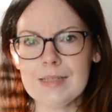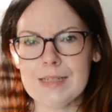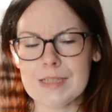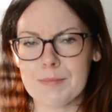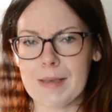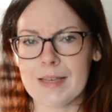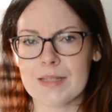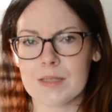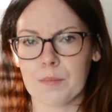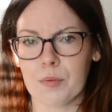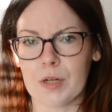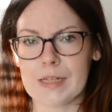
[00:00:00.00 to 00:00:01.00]
Is making
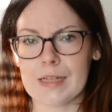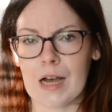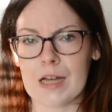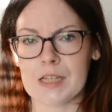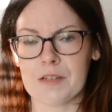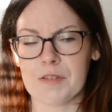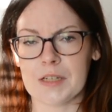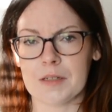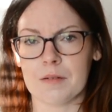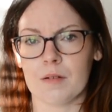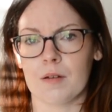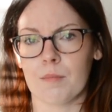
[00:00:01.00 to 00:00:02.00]
some pretty
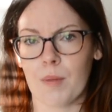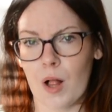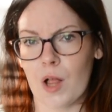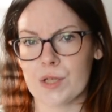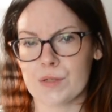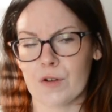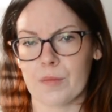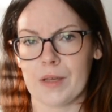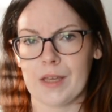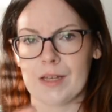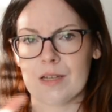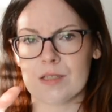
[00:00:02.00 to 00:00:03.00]
uneven balls for
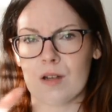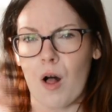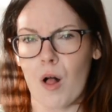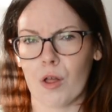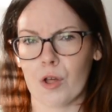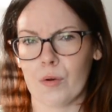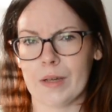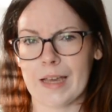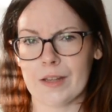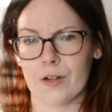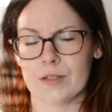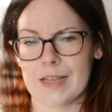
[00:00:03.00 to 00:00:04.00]
me. It doesn't all go
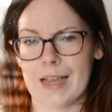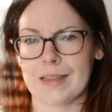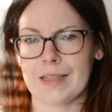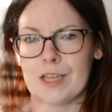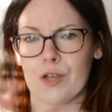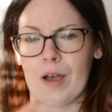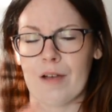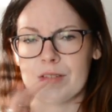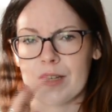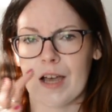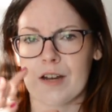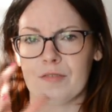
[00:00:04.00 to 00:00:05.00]
together tightly. You have
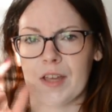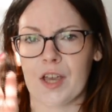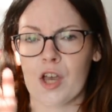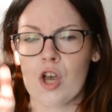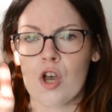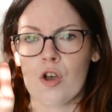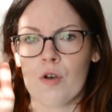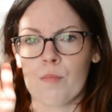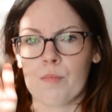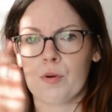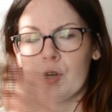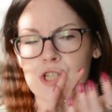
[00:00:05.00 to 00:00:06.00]
to kind of like
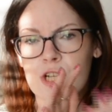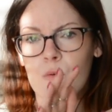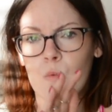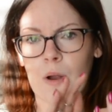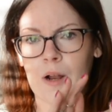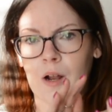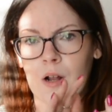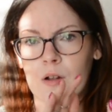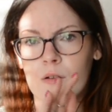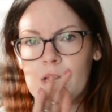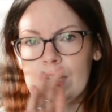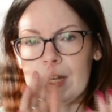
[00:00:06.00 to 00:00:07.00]
push it
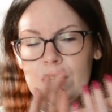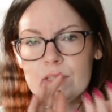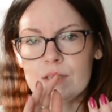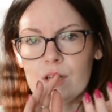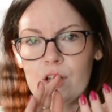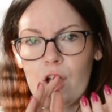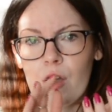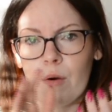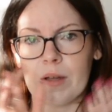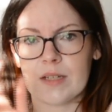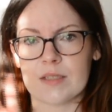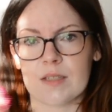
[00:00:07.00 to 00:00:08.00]
where it needs to go.
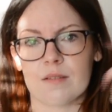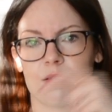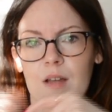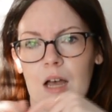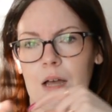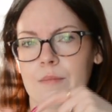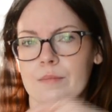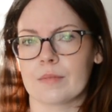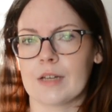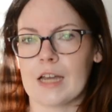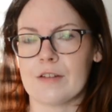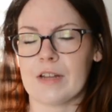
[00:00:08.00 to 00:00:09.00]
It doesn't
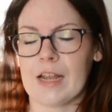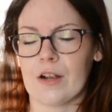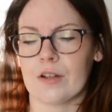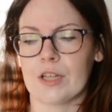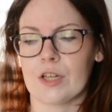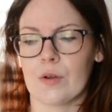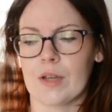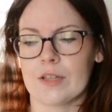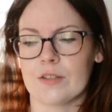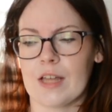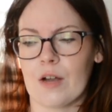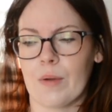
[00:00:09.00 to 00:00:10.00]
kind of inherently go
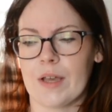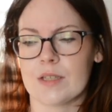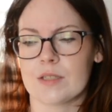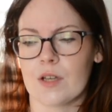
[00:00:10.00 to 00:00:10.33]
together that way.